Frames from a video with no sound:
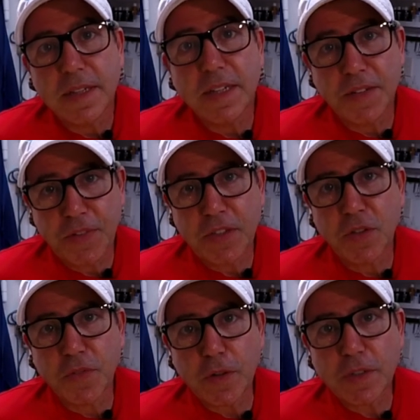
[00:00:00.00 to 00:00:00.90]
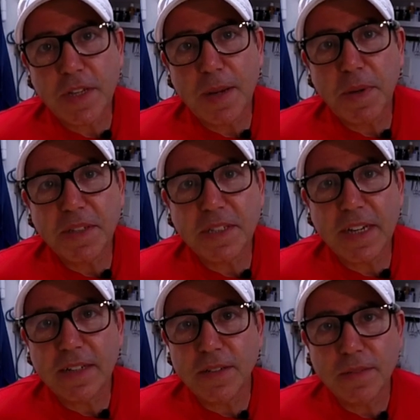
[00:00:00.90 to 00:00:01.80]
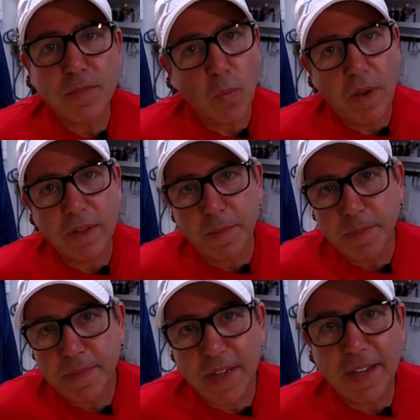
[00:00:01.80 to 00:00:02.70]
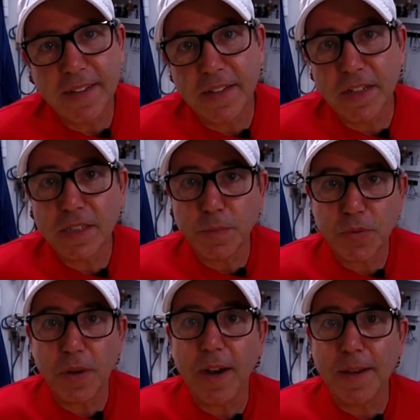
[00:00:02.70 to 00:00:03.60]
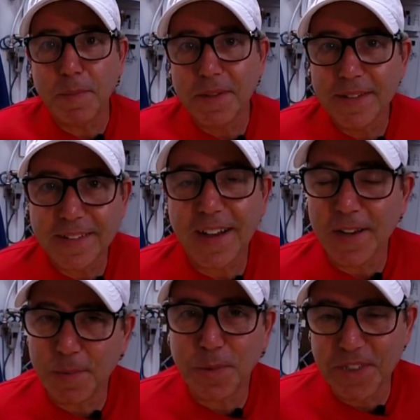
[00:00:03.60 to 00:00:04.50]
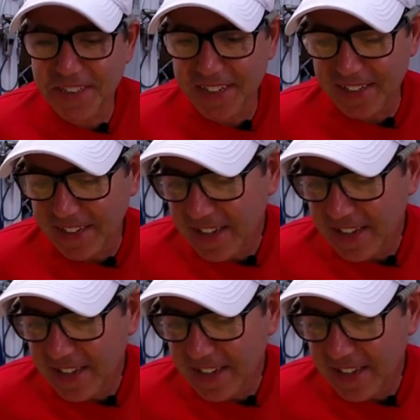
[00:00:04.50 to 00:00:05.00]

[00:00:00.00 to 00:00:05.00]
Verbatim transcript: If it's your first time on the channel, welcome and subscribe. I'd appreciate it.